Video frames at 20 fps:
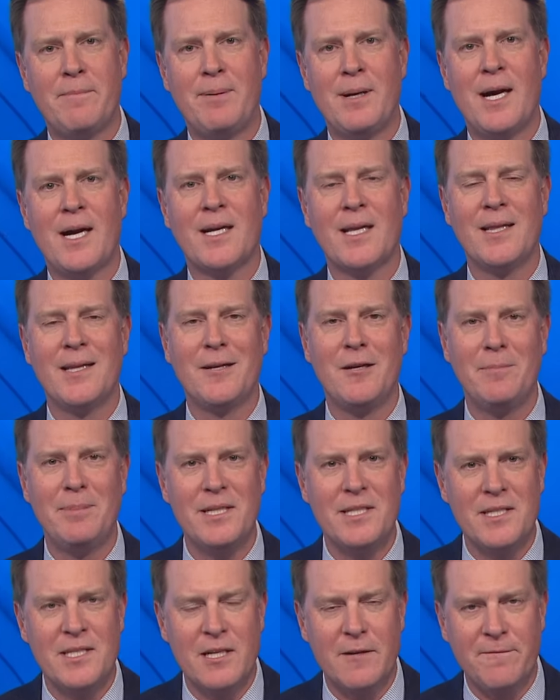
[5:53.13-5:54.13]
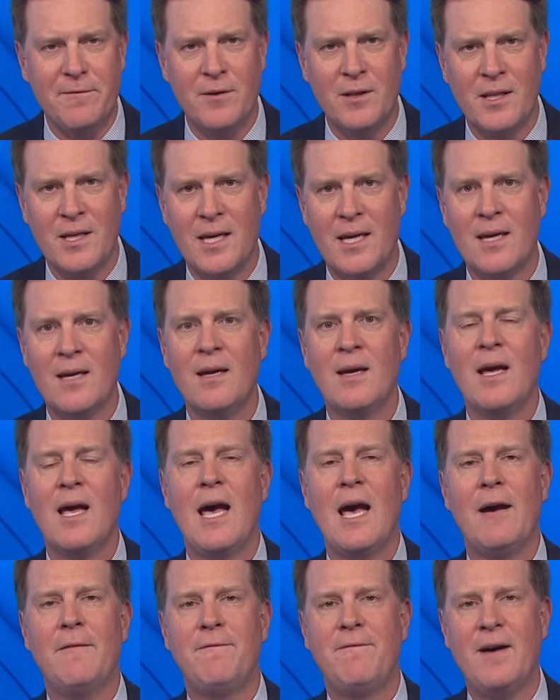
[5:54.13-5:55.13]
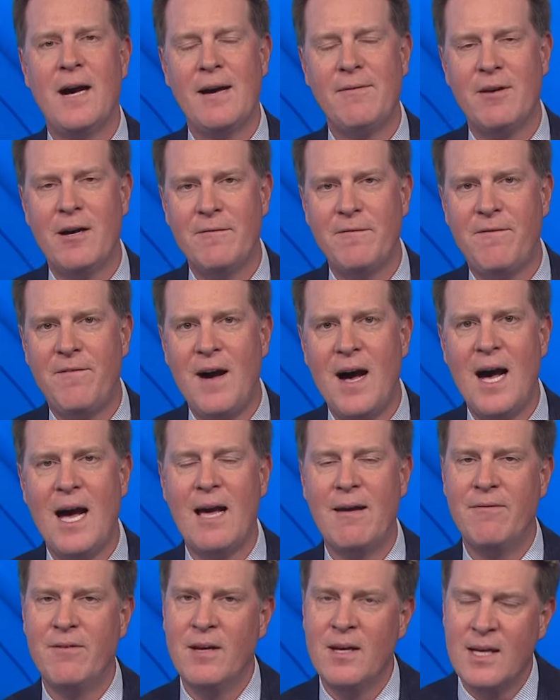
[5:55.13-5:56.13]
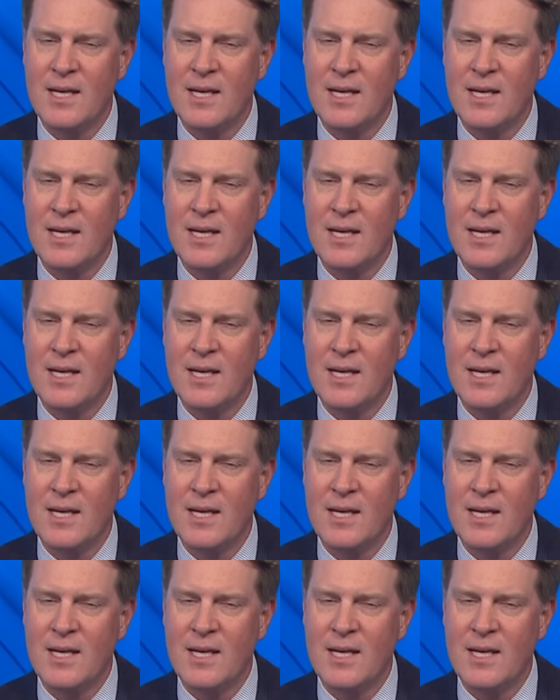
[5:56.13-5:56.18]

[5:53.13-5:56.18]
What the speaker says: puck a little bit differently at 5-on-5.